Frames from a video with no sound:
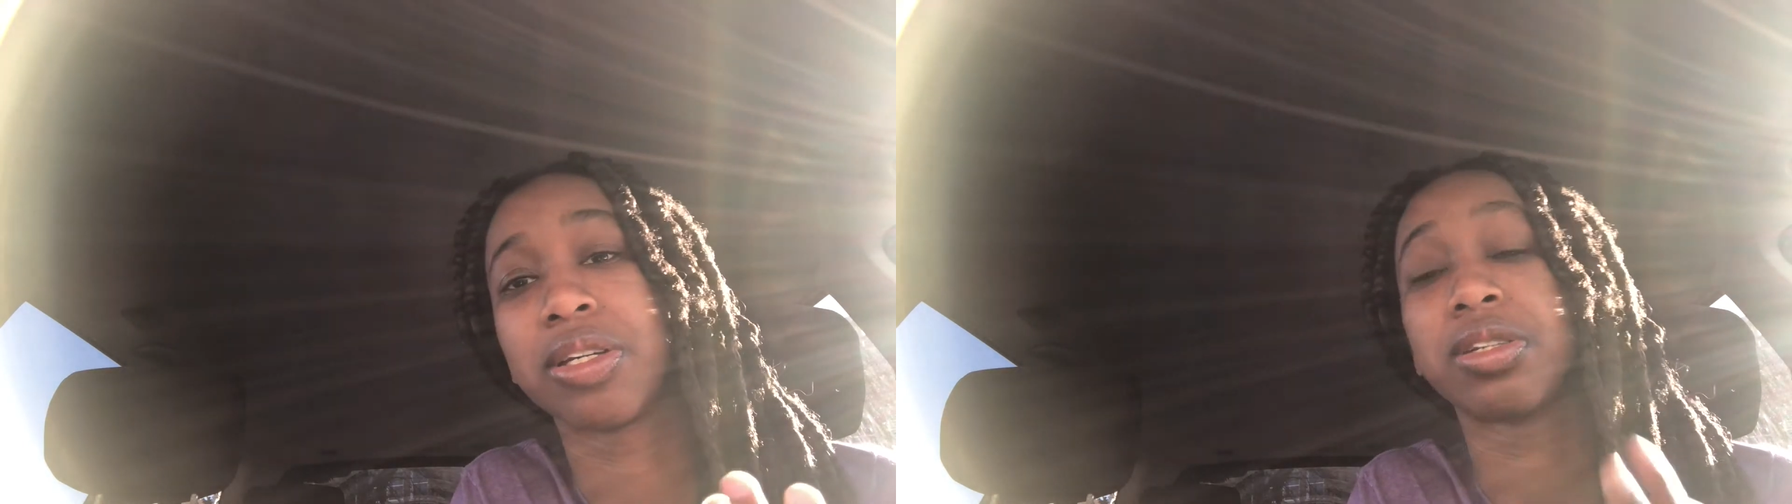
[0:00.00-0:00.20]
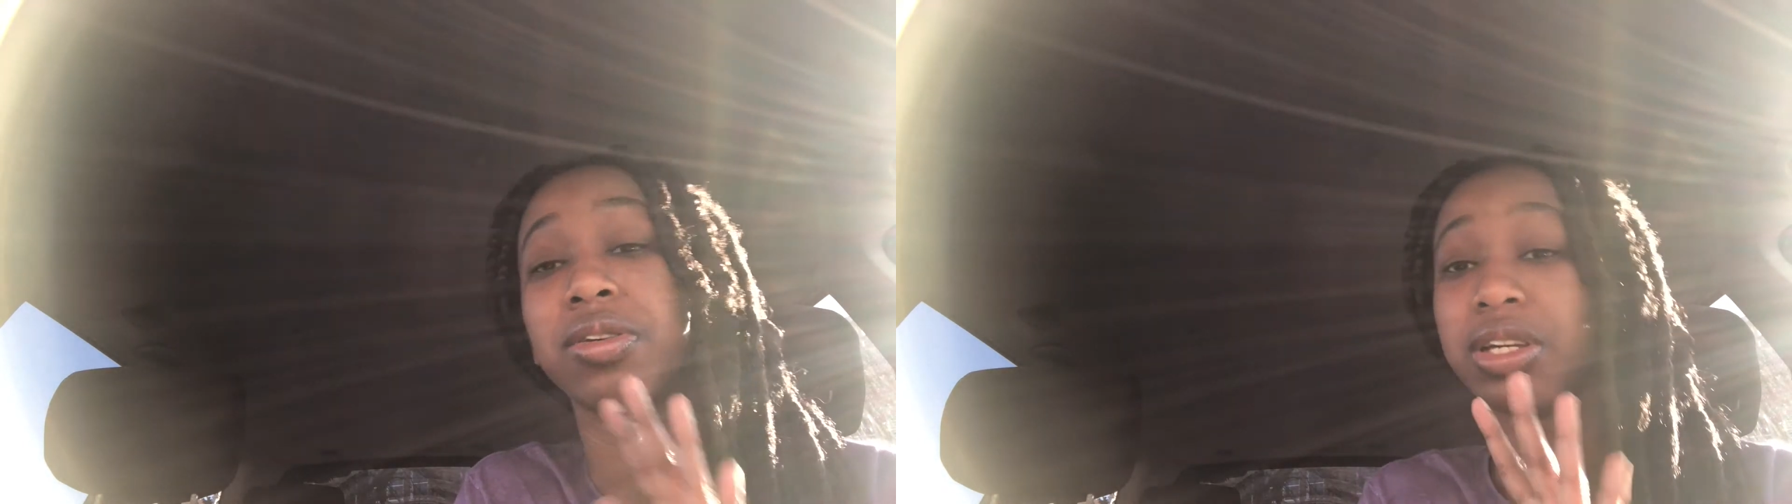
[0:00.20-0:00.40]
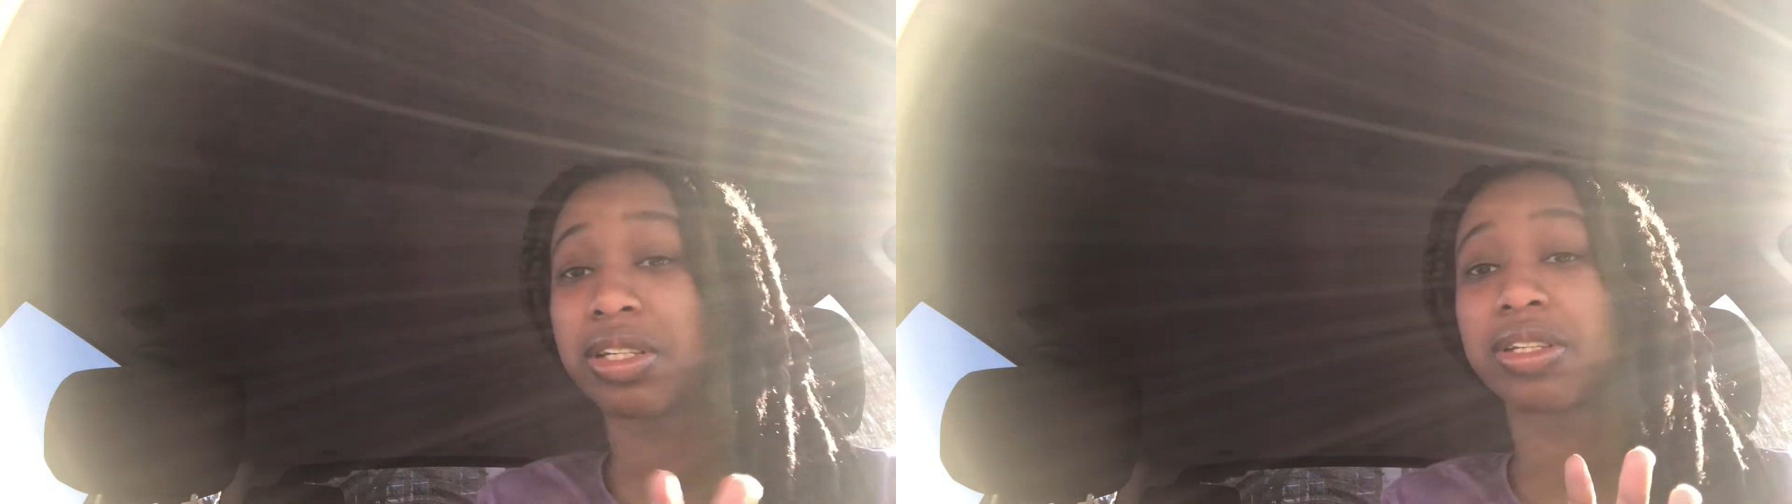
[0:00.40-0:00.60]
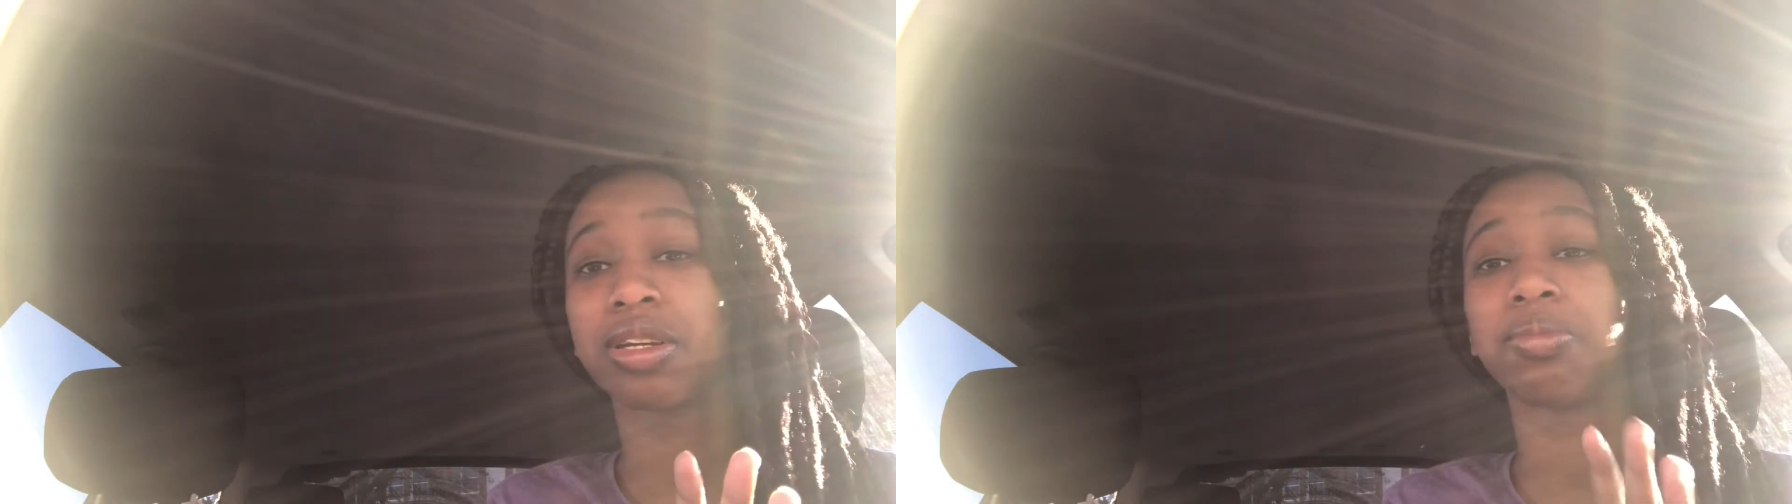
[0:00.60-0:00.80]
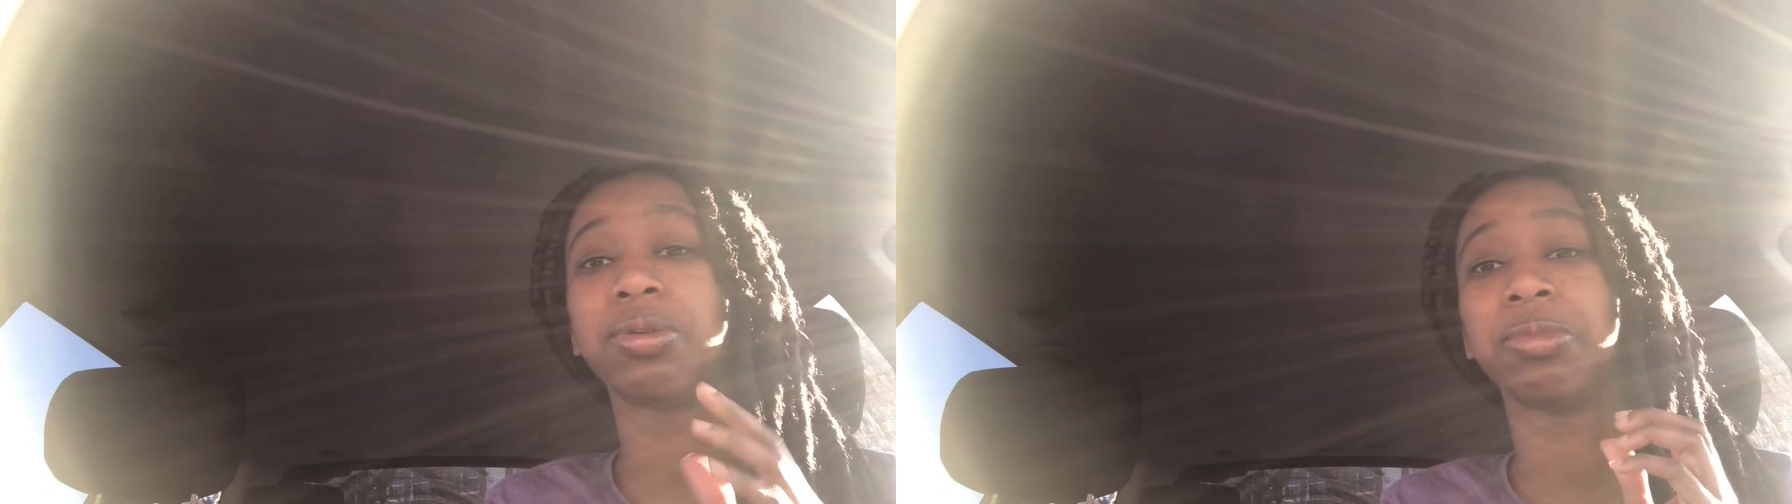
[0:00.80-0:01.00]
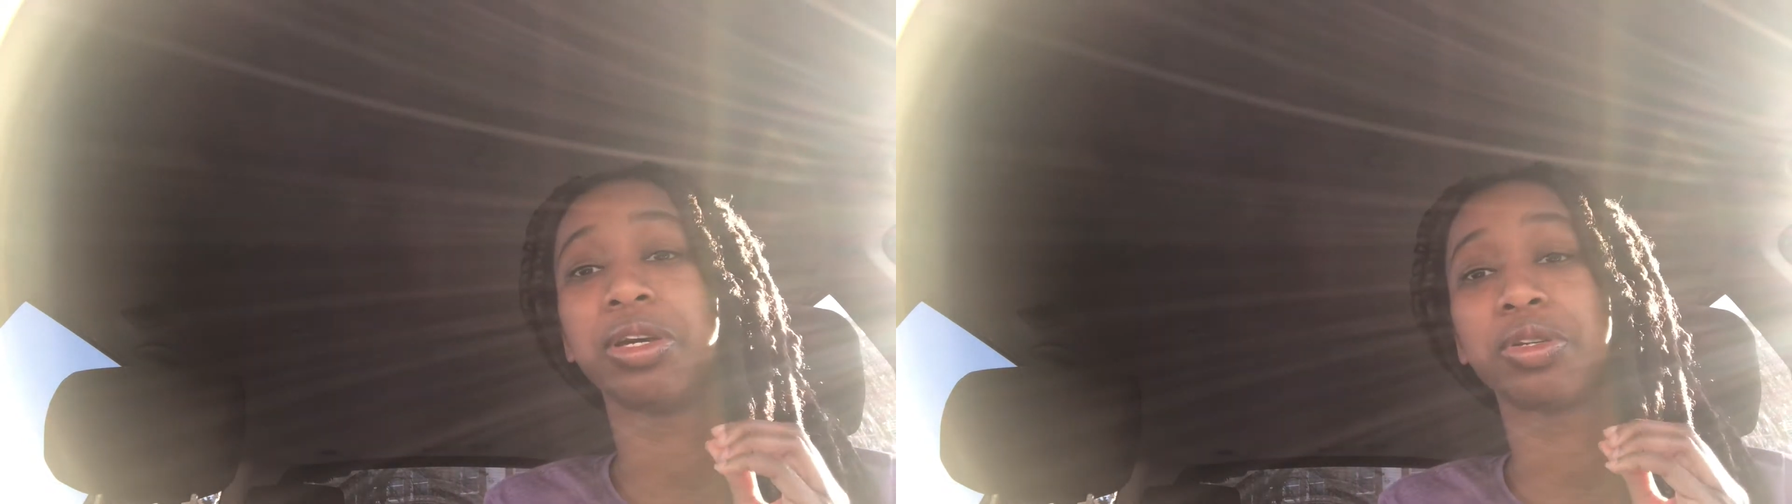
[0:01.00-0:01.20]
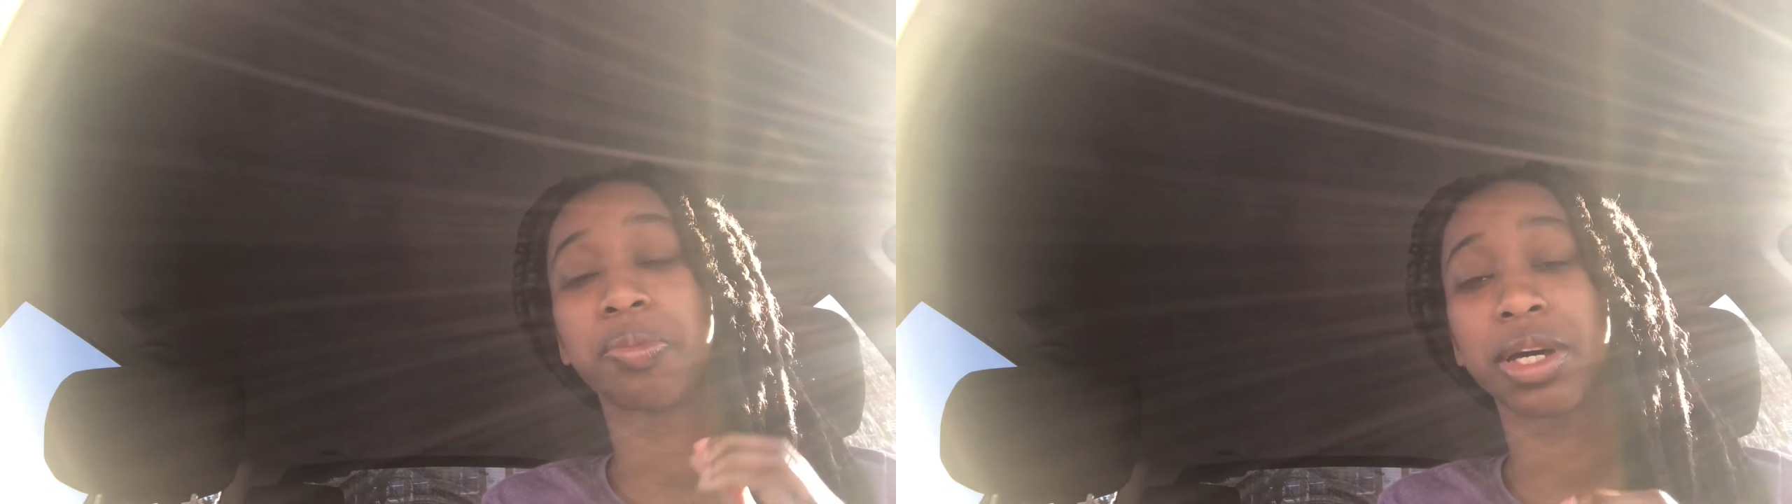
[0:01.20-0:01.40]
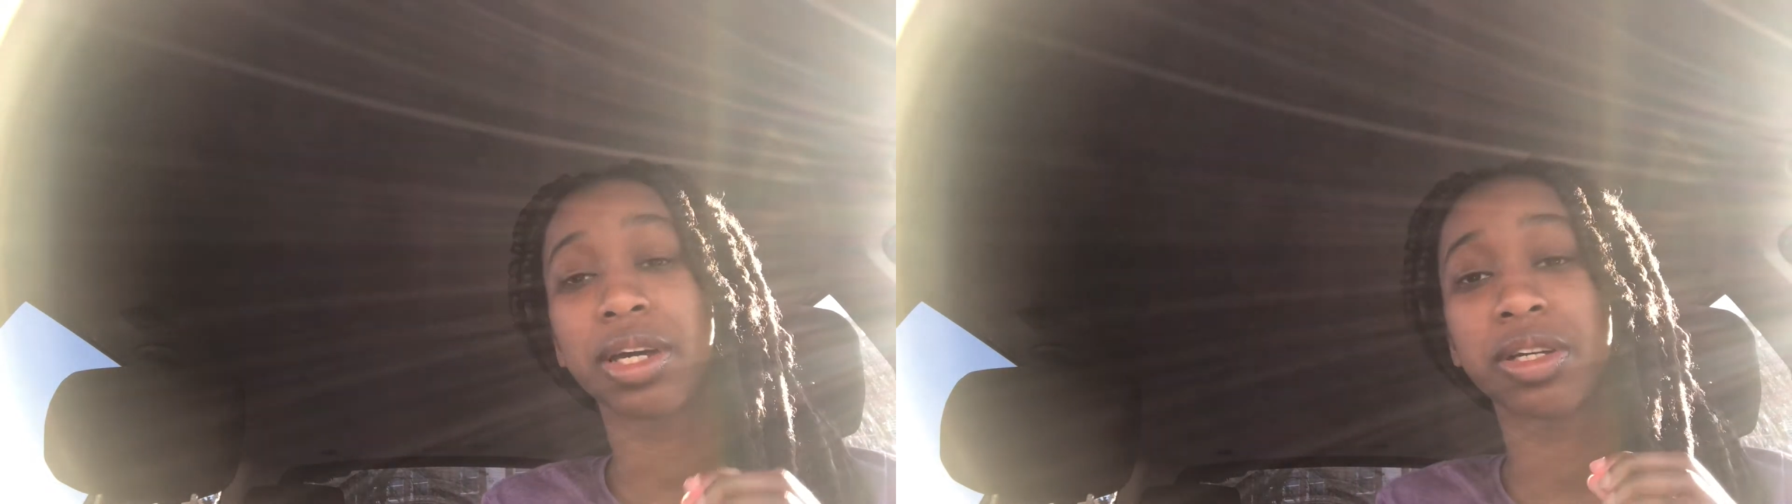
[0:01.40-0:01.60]
So this is going to be me
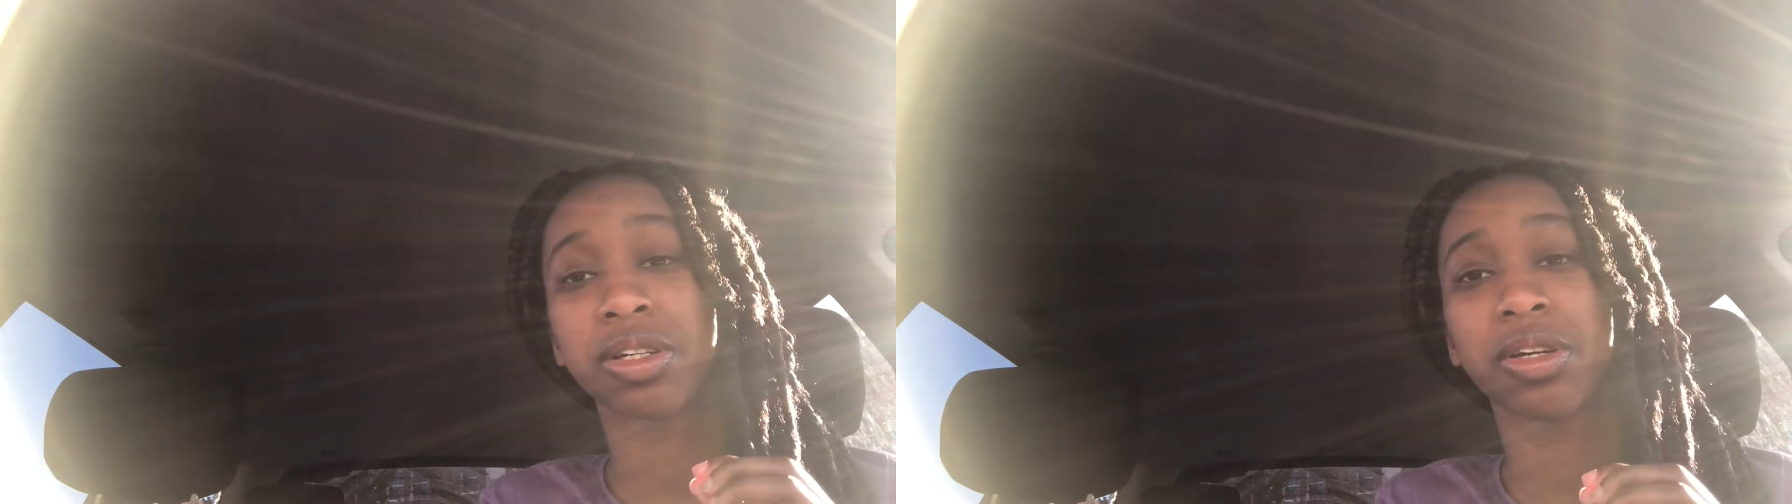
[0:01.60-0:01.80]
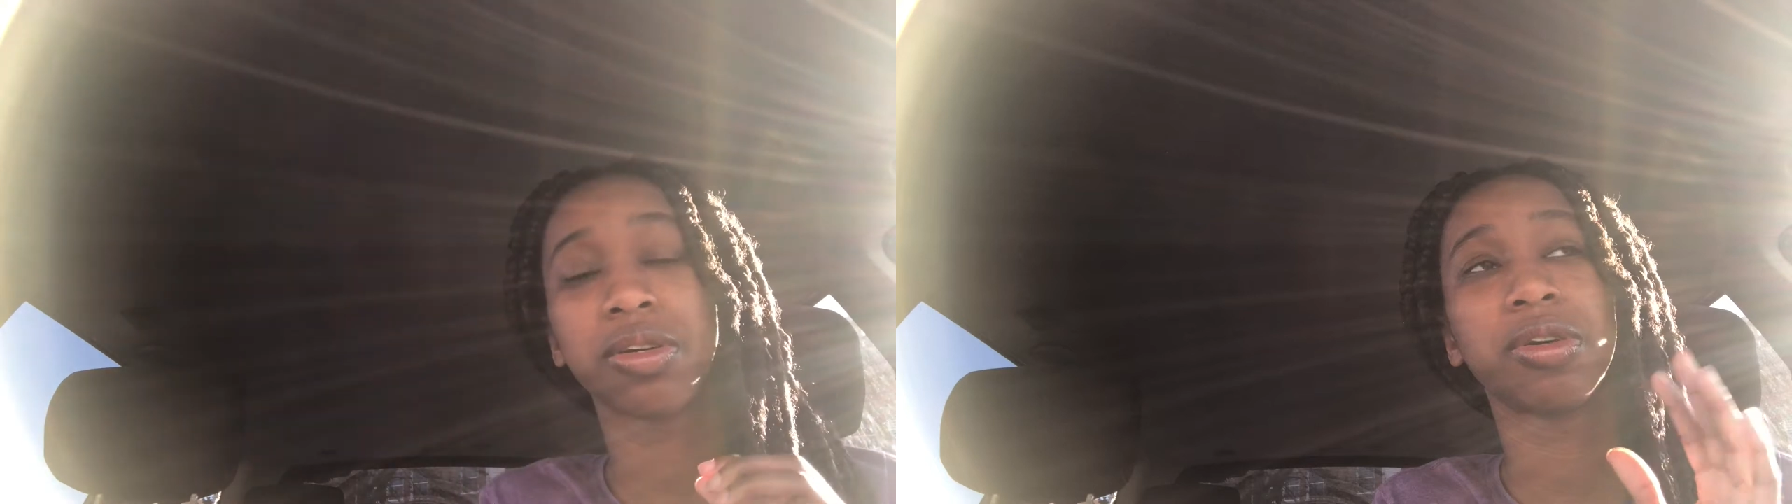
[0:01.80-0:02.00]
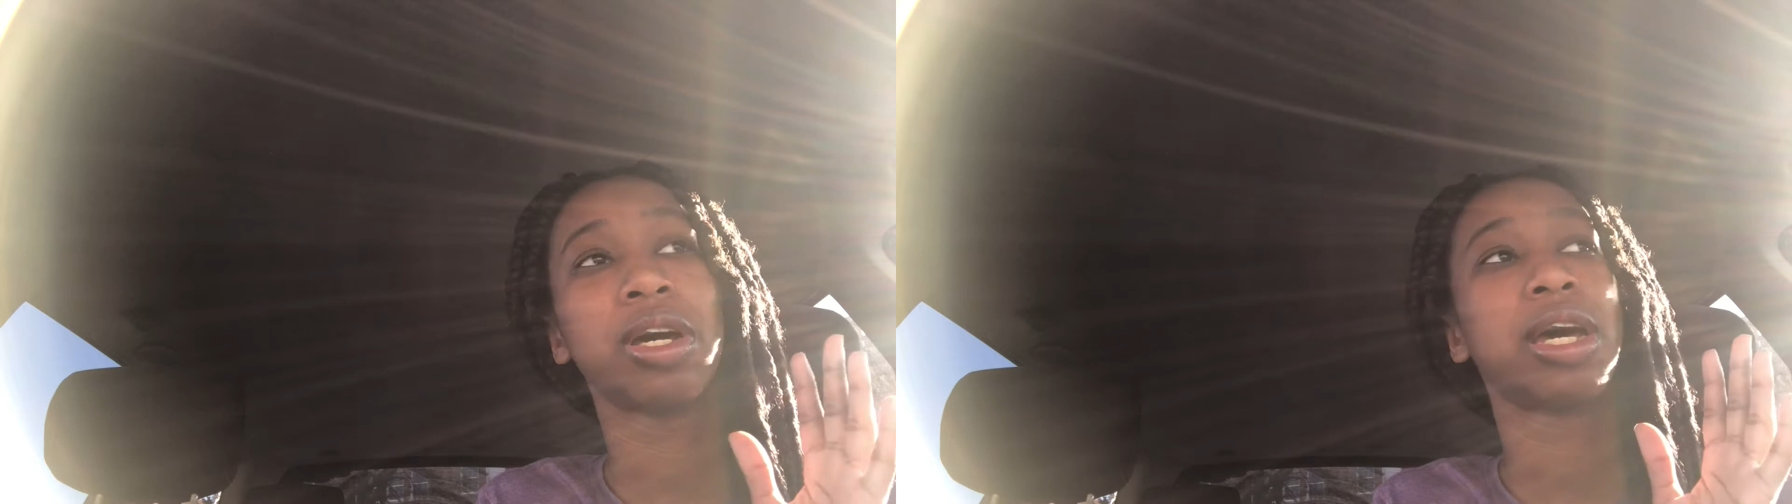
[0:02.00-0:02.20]
explaining it to you,